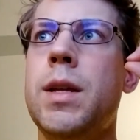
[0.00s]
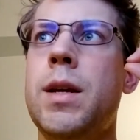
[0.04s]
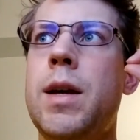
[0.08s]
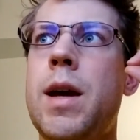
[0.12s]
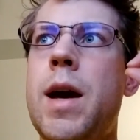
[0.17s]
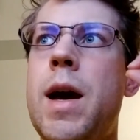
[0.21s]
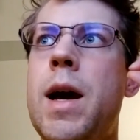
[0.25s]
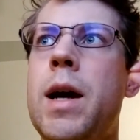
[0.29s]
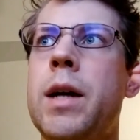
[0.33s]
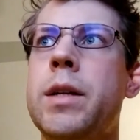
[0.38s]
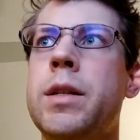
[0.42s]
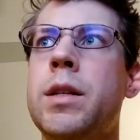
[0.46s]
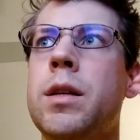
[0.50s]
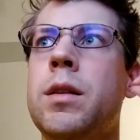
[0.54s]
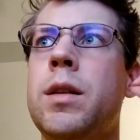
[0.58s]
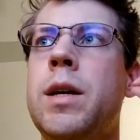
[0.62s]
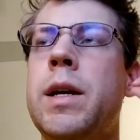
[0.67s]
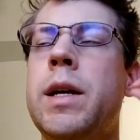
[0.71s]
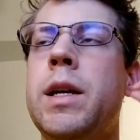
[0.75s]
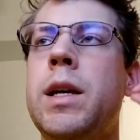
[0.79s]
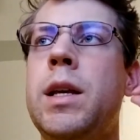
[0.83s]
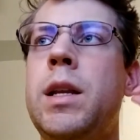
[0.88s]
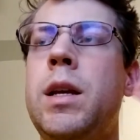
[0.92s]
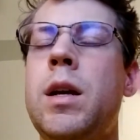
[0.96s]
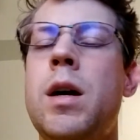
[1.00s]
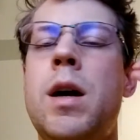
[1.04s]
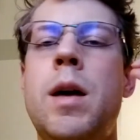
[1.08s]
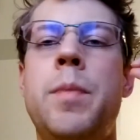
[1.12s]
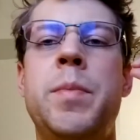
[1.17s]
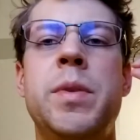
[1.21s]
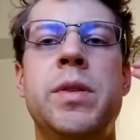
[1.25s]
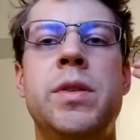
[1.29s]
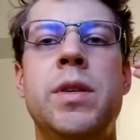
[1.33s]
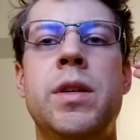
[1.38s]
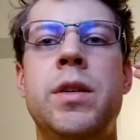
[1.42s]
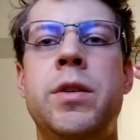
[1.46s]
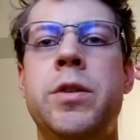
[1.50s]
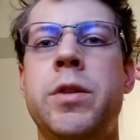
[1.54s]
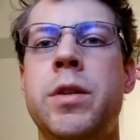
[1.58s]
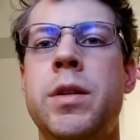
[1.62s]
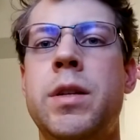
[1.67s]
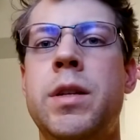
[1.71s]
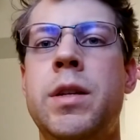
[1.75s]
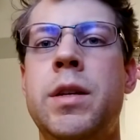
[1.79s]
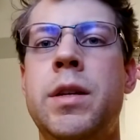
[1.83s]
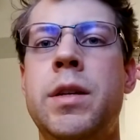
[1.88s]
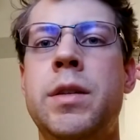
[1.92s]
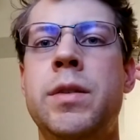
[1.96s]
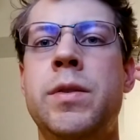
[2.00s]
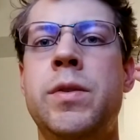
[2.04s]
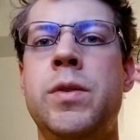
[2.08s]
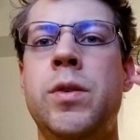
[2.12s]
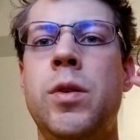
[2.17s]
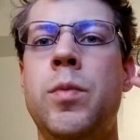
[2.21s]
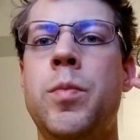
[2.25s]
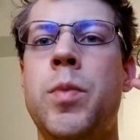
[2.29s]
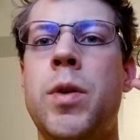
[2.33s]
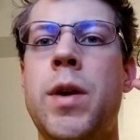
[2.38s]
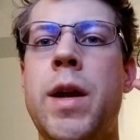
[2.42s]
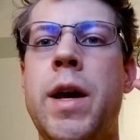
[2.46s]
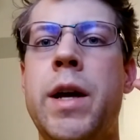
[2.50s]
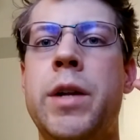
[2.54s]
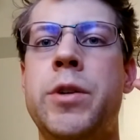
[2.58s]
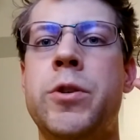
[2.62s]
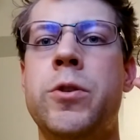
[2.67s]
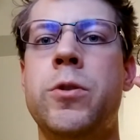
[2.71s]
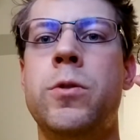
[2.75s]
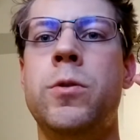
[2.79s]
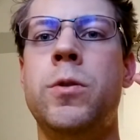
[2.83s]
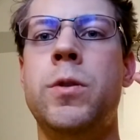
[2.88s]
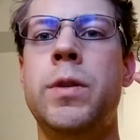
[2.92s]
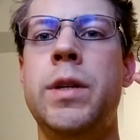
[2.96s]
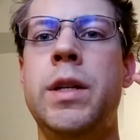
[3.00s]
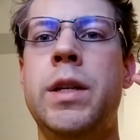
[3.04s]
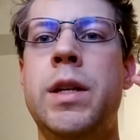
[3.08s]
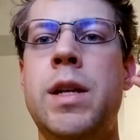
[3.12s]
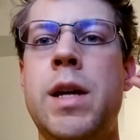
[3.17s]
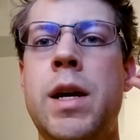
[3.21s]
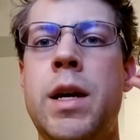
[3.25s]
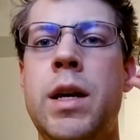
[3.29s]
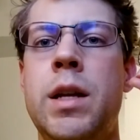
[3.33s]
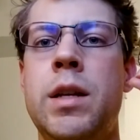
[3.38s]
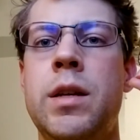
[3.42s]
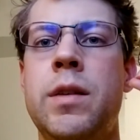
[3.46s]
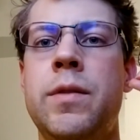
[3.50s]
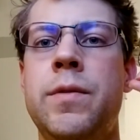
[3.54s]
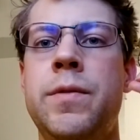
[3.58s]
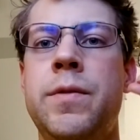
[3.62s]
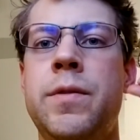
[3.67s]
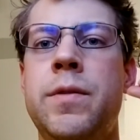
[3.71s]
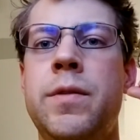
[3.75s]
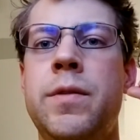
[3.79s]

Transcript: acting like any opposition is supernatural and negative